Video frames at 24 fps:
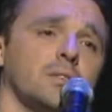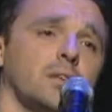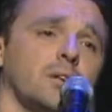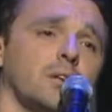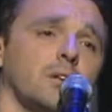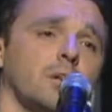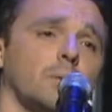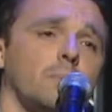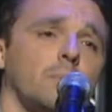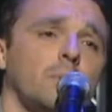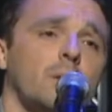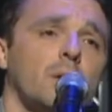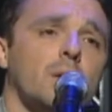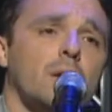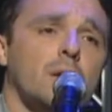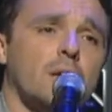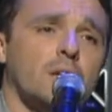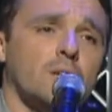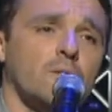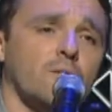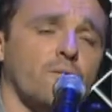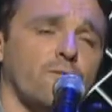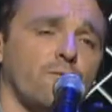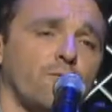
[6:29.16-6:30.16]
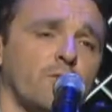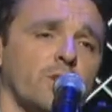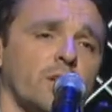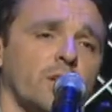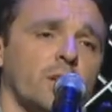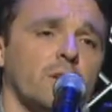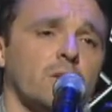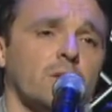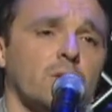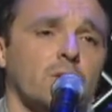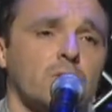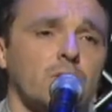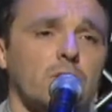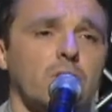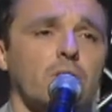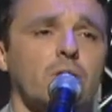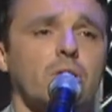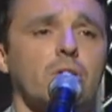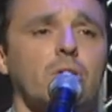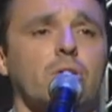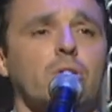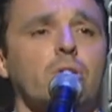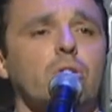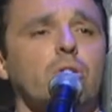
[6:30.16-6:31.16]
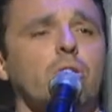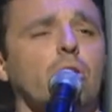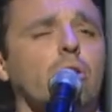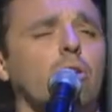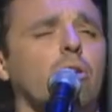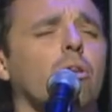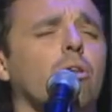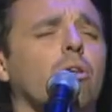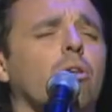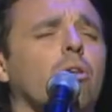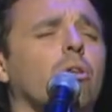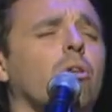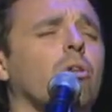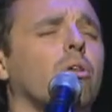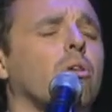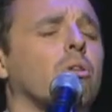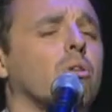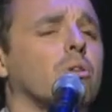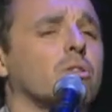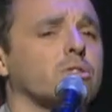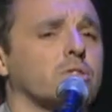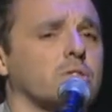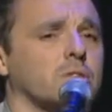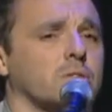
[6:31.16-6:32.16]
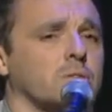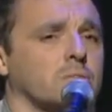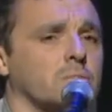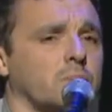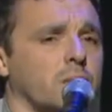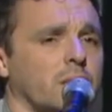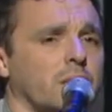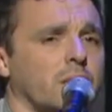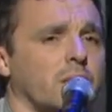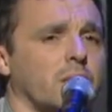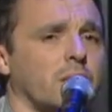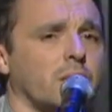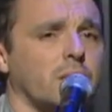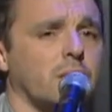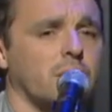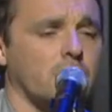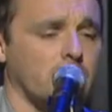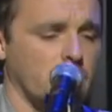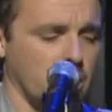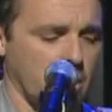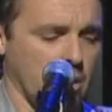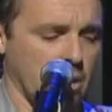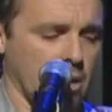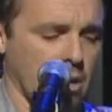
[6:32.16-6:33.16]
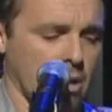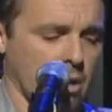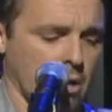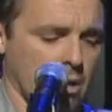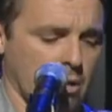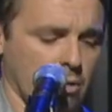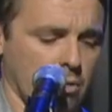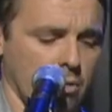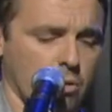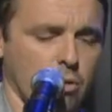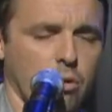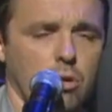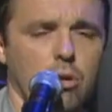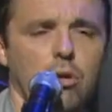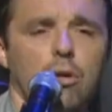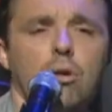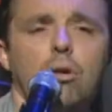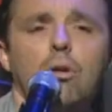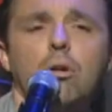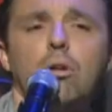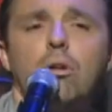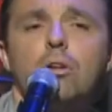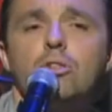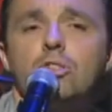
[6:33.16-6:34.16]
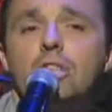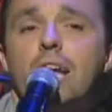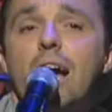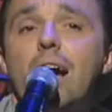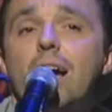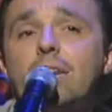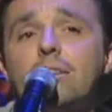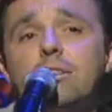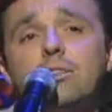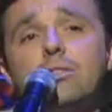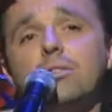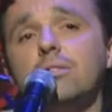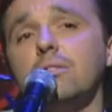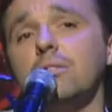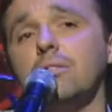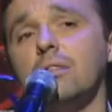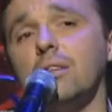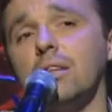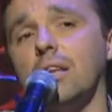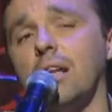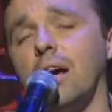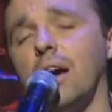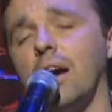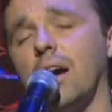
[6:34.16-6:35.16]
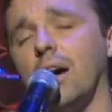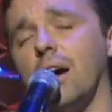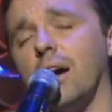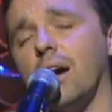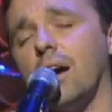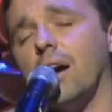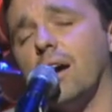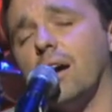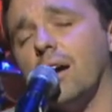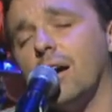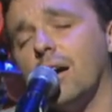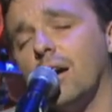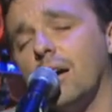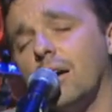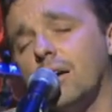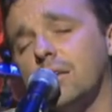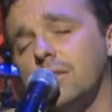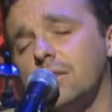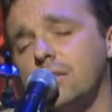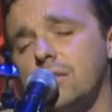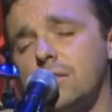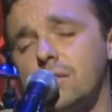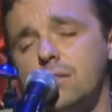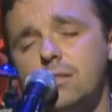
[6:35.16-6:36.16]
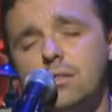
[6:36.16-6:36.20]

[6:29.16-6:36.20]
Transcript: up and filled the holes in me, the holes I could not see.